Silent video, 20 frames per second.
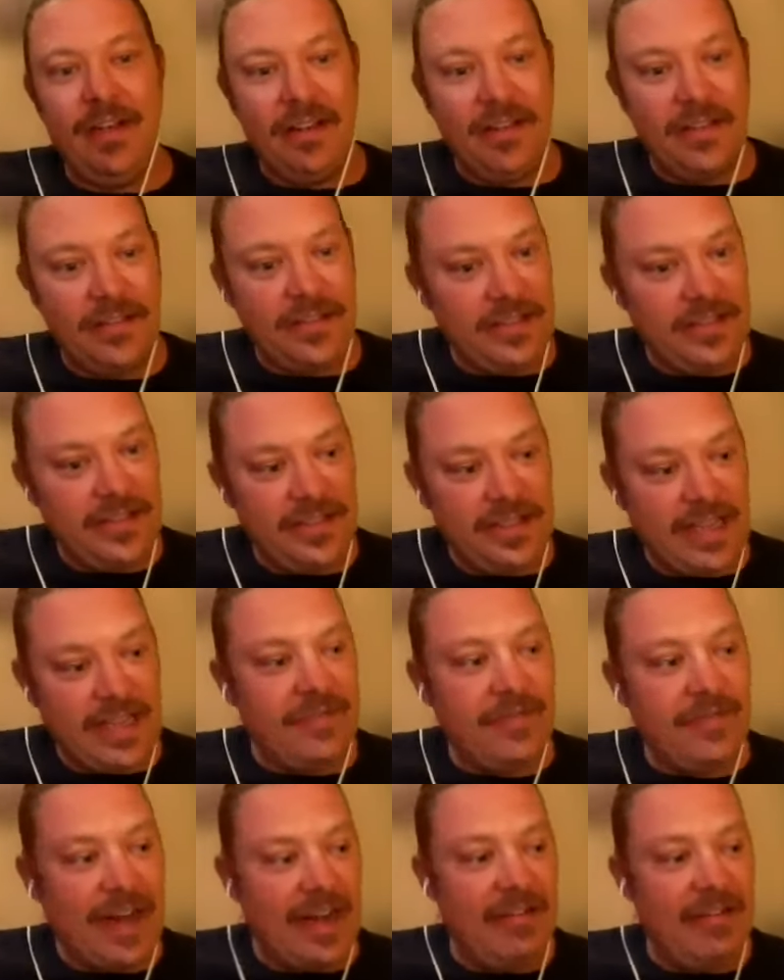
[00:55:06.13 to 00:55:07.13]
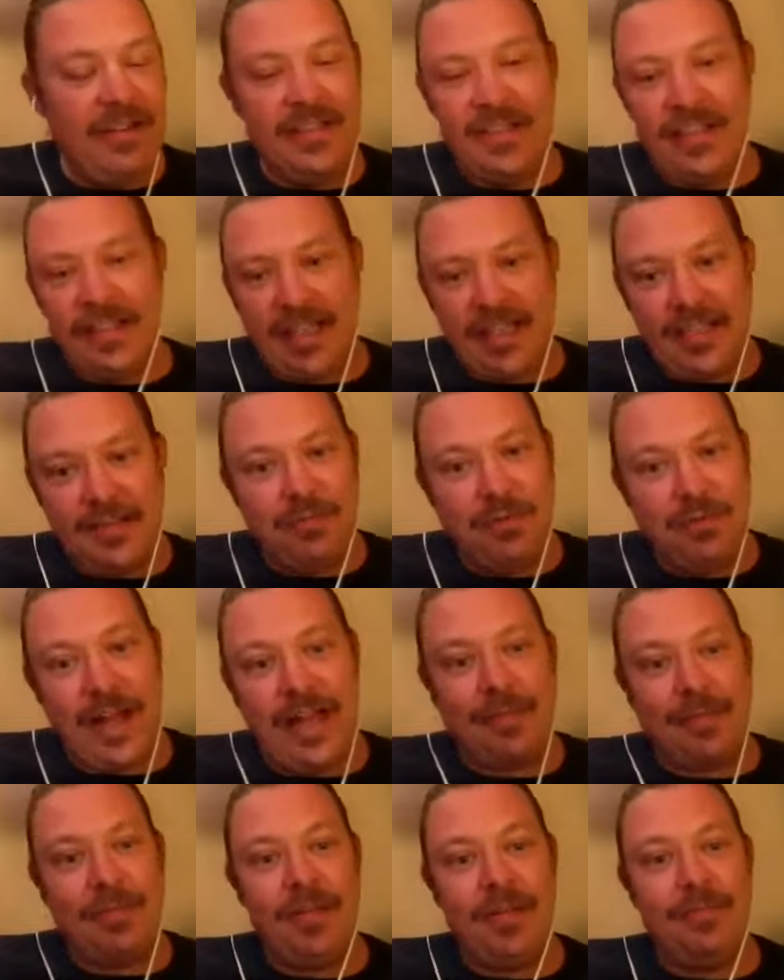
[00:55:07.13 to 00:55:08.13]
This is state violence against
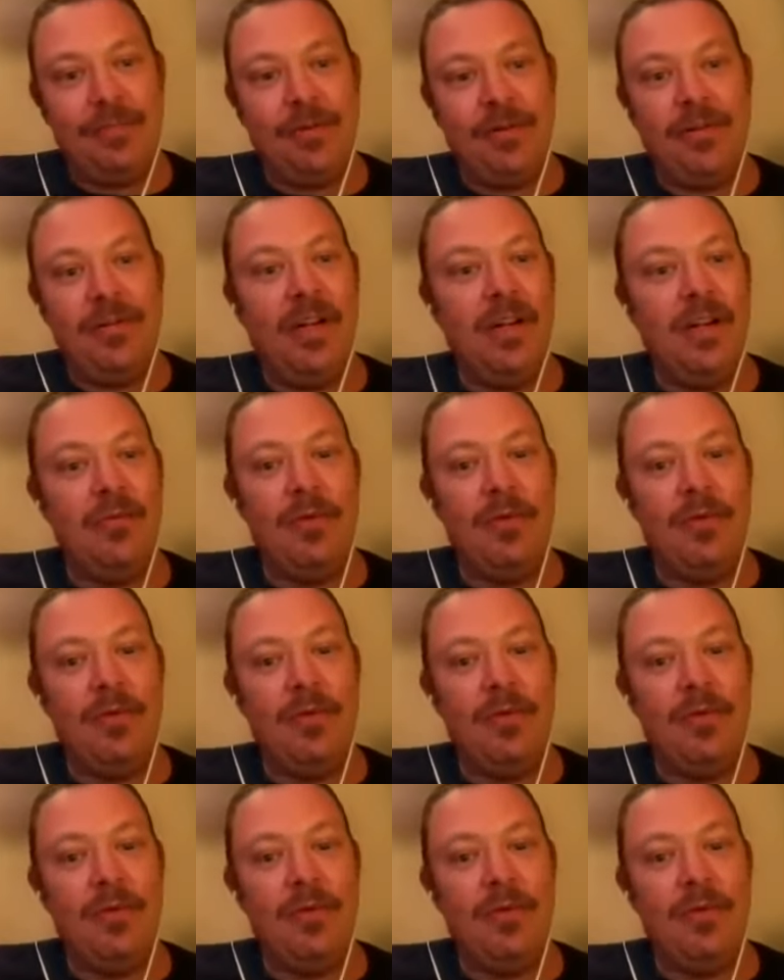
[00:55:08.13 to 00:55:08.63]
Black people.